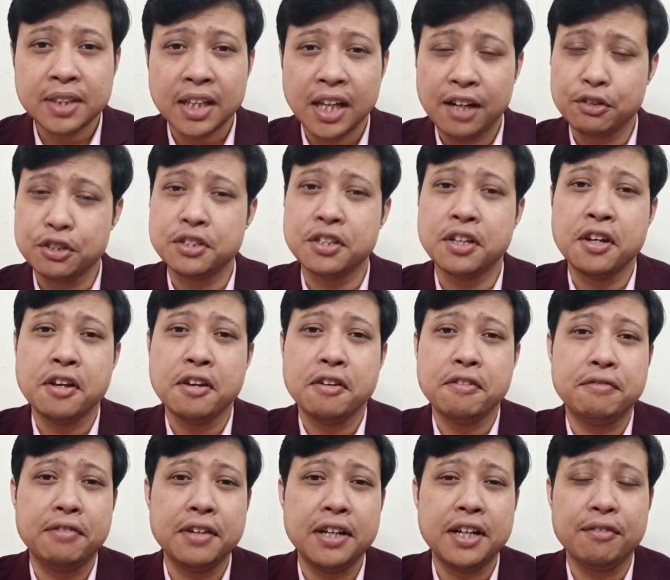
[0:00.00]
I was
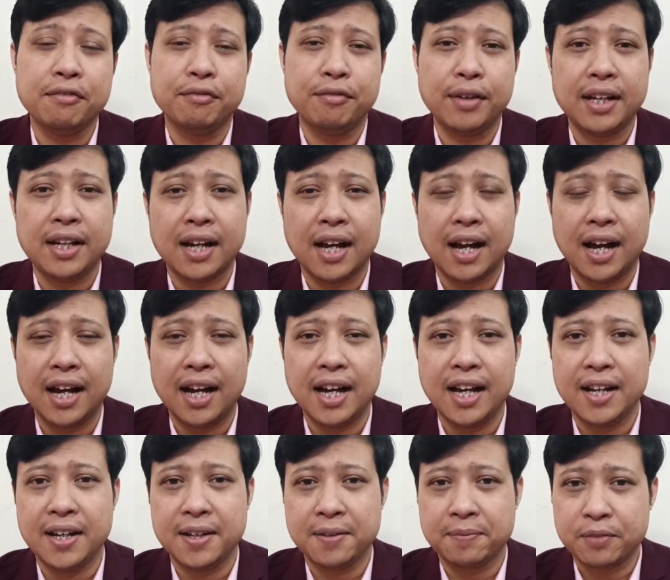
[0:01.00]
feeling very
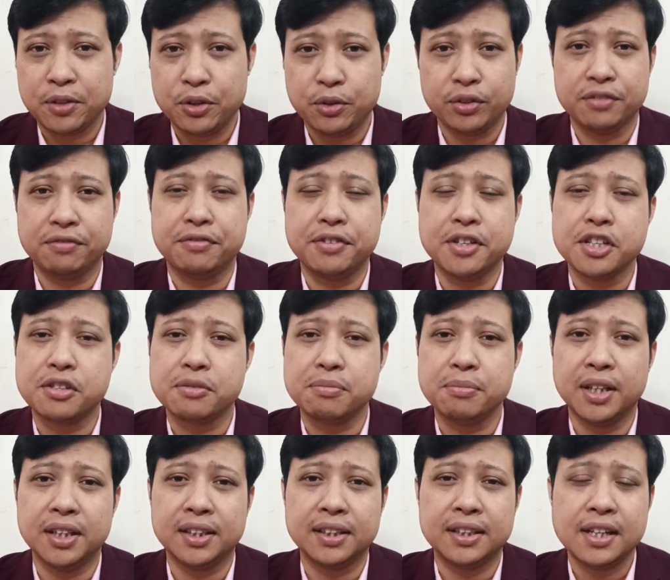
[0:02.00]
high during the 1st
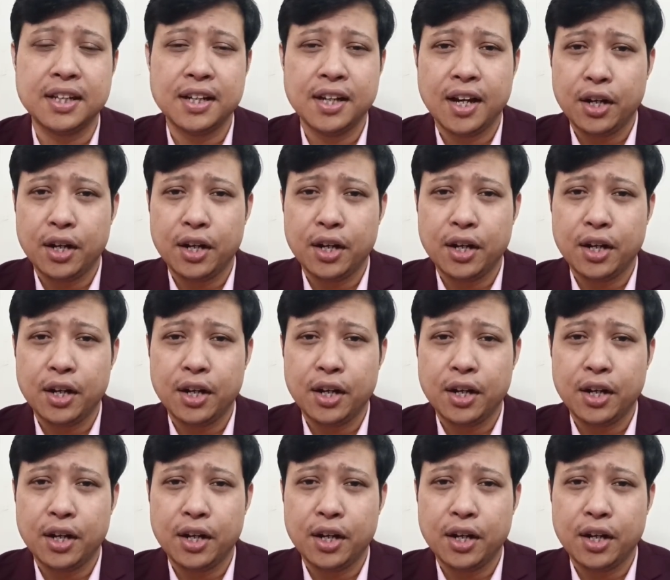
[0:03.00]
month.